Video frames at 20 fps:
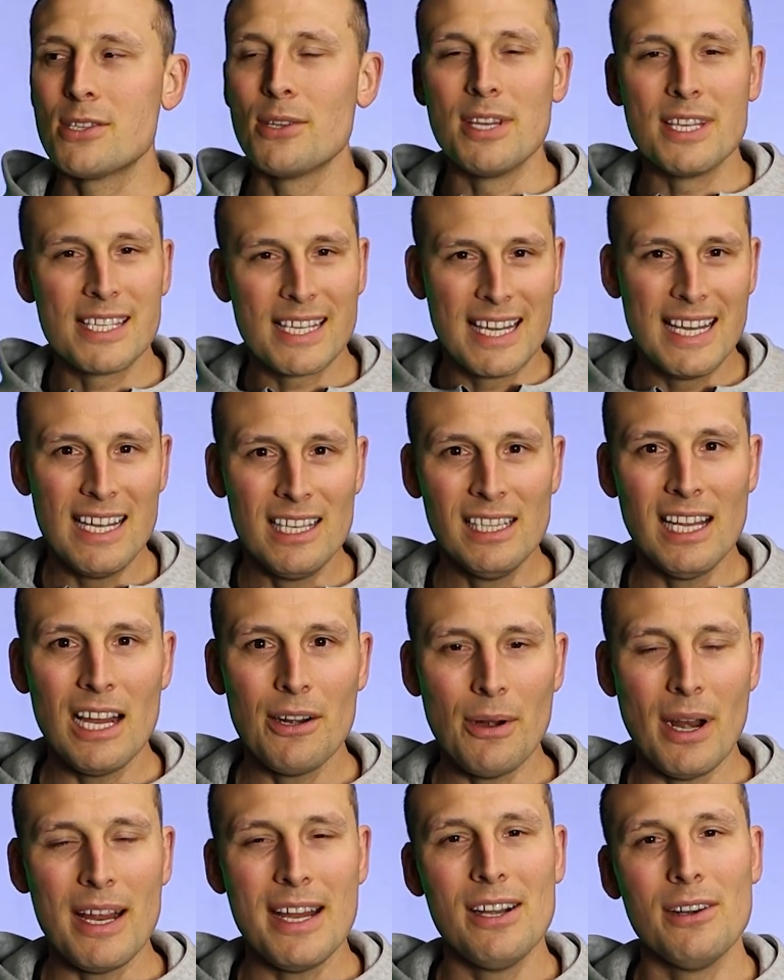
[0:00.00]
so this key
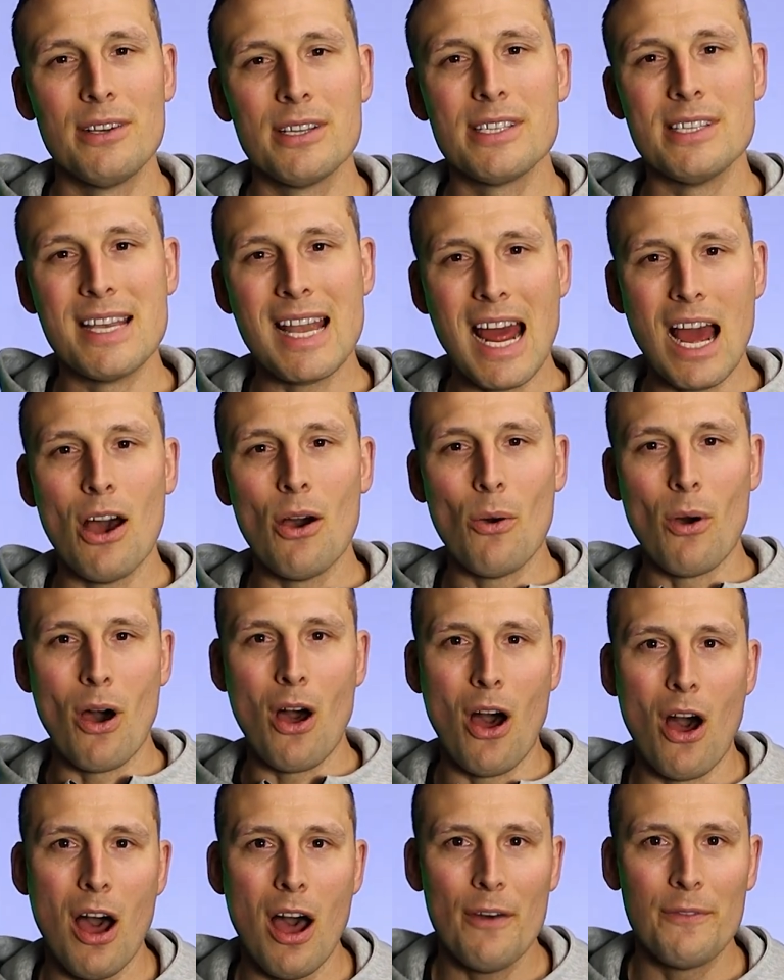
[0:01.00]
light right here is now
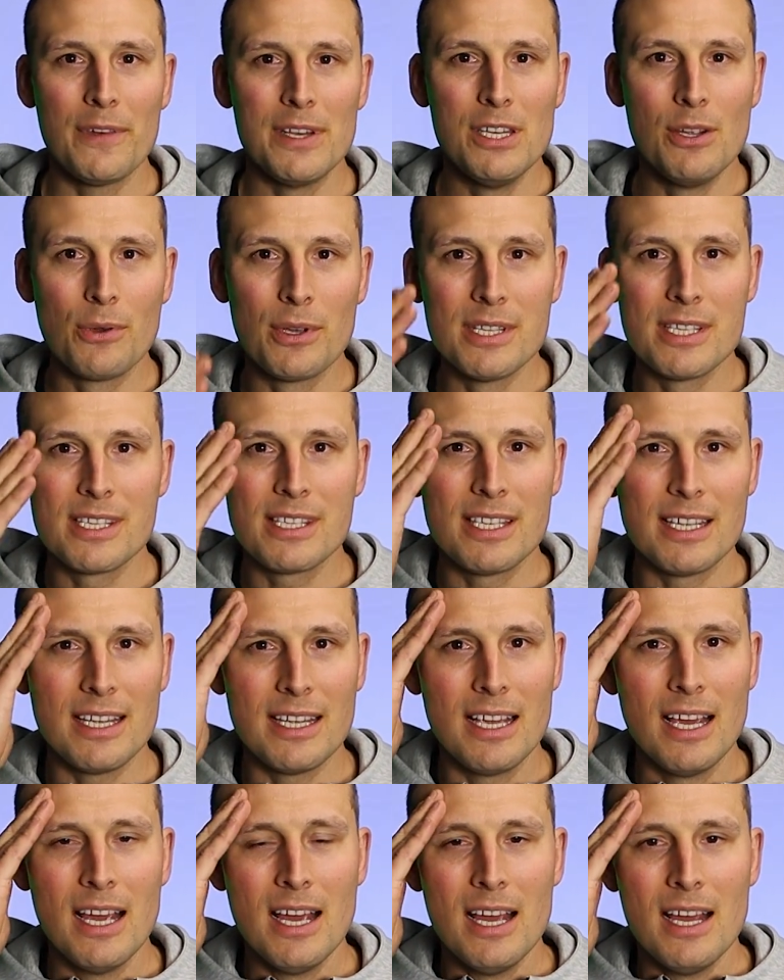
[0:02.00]
off, and you can
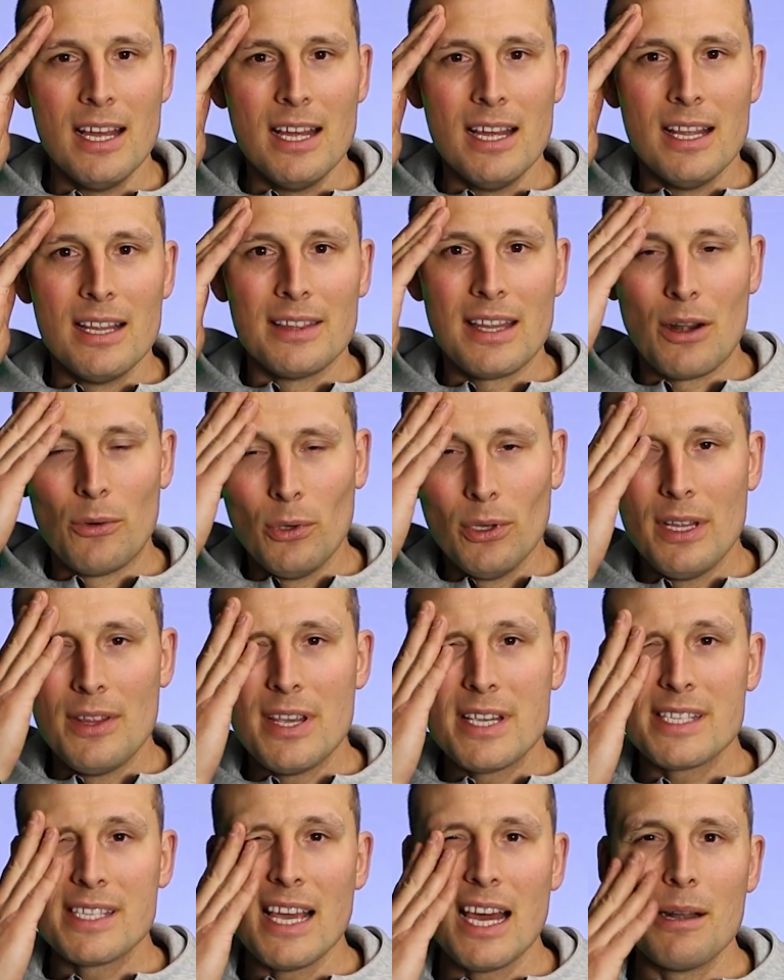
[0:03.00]
see that really
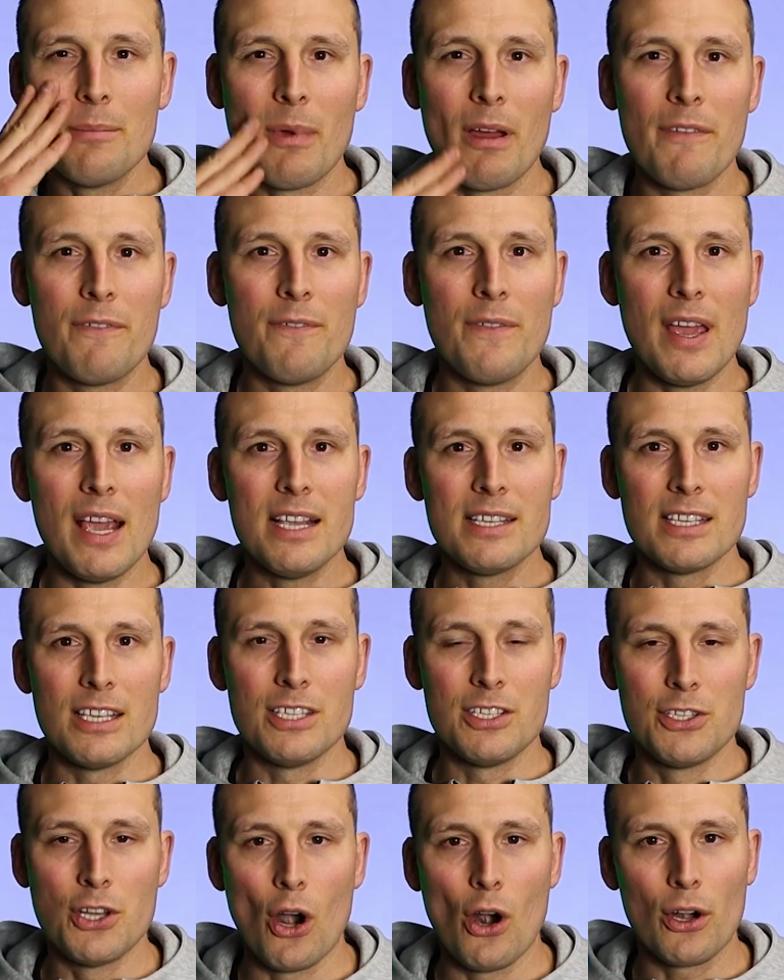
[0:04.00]
this side of my face
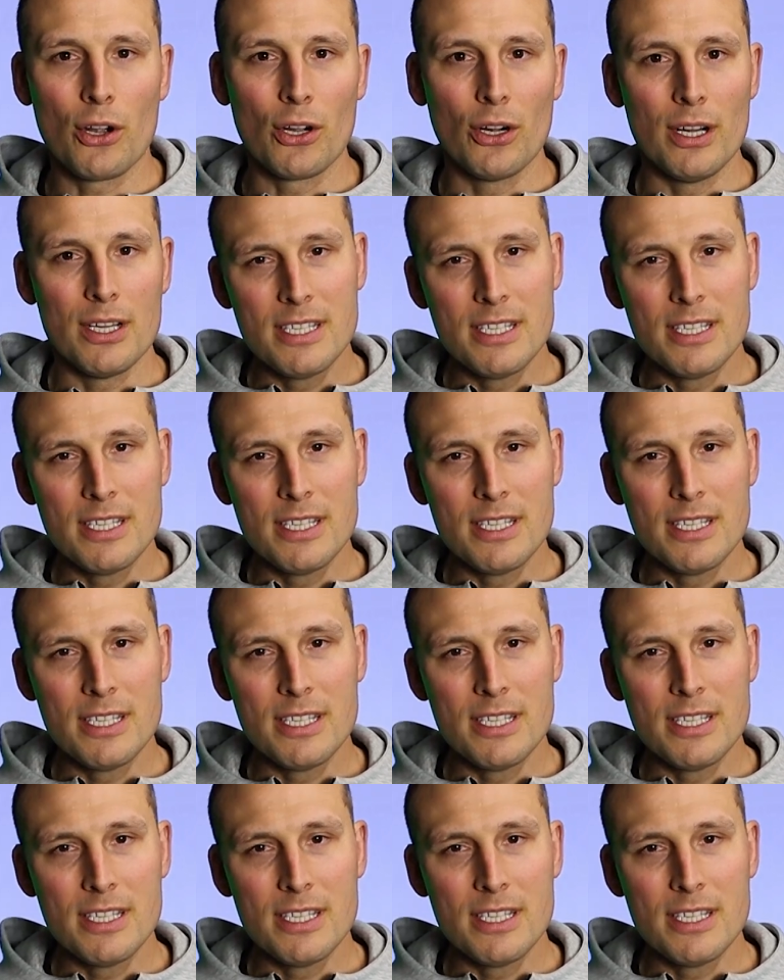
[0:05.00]
is darker.